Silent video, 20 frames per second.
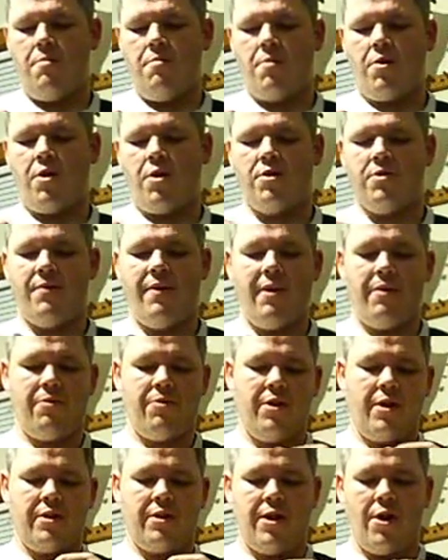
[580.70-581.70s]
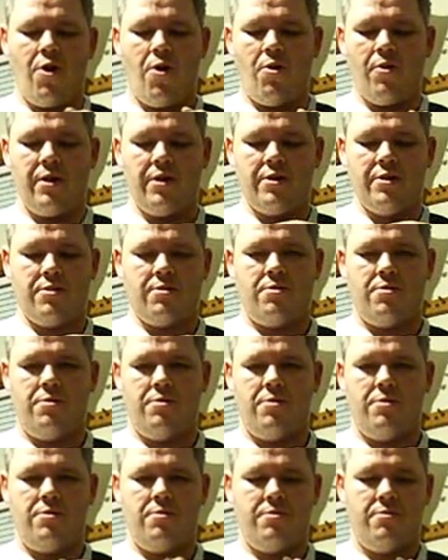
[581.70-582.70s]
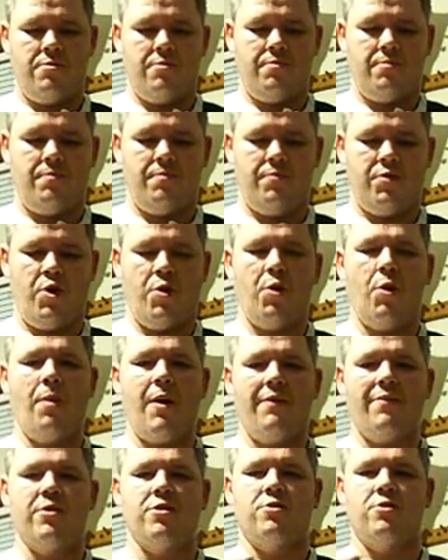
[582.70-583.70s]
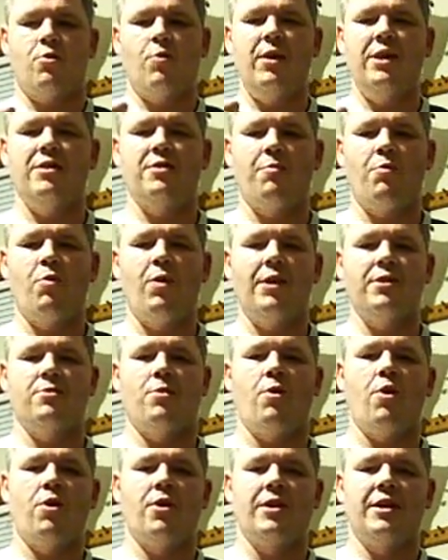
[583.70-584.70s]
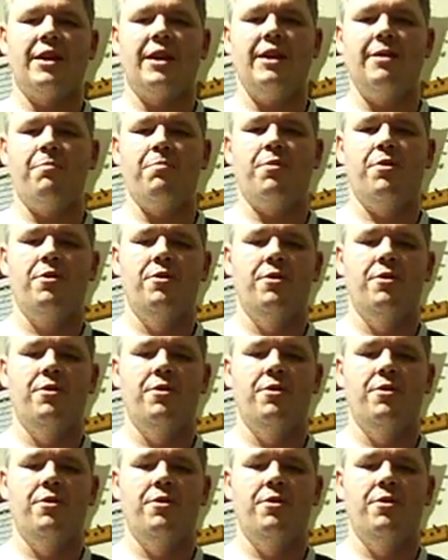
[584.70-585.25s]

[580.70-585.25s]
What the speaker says: Because of how thick they are, you don't have to squeeze them quite so hard to keep.